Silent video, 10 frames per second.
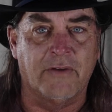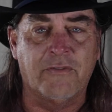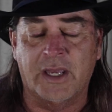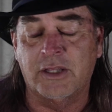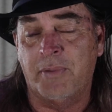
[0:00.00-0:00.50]
In
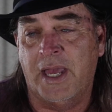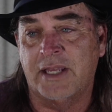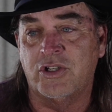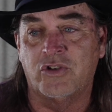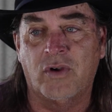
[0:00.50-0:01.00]
fact, the
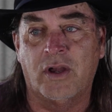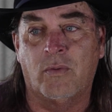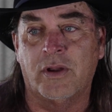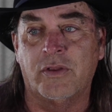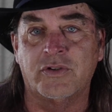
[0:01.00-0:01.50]
Apache
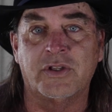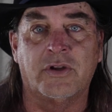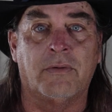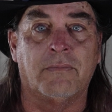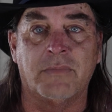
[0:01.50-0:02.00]
Trail, one of those
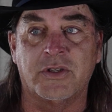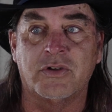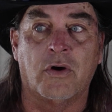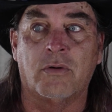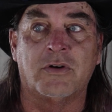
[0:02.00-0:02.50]
little
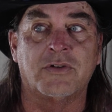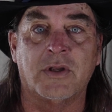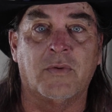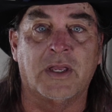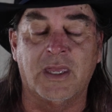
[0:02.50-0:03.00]
misnomers
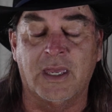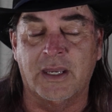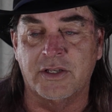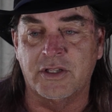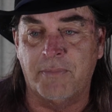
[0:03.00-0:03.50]
that we
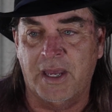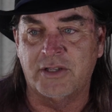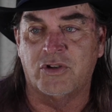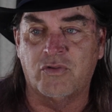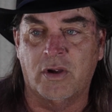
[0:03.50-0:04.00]
get, is the
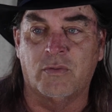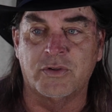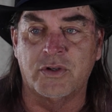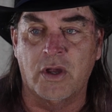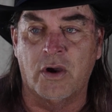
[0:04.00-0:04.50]
Apache Trail
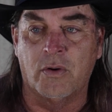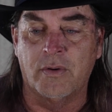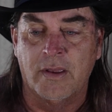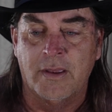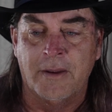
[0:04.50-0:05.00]
was
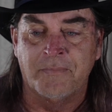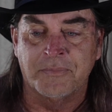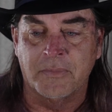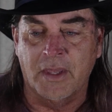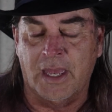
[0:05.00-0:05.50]
known
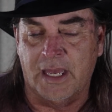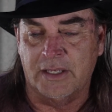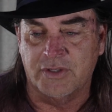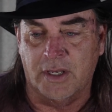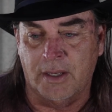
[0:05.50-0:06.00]

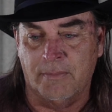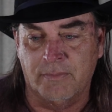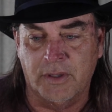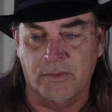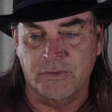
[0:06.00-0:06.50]
as,
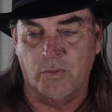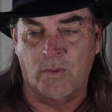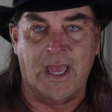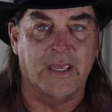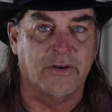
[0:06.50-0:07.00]
it was a
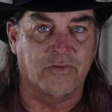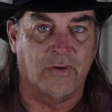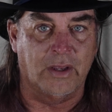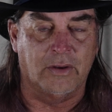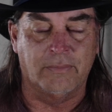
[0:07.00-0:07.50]
wagon
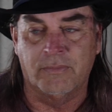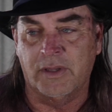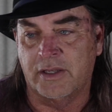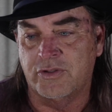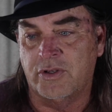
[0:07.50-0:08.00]
trail,
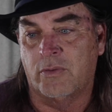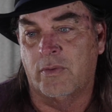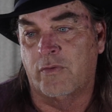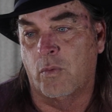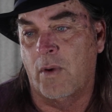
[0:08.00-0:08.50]
like a Salt
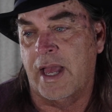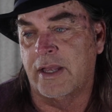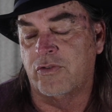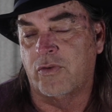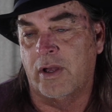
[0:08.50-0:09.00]
River
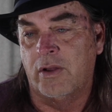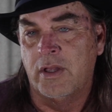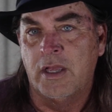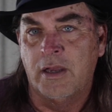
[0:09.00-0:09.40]
wagon trail.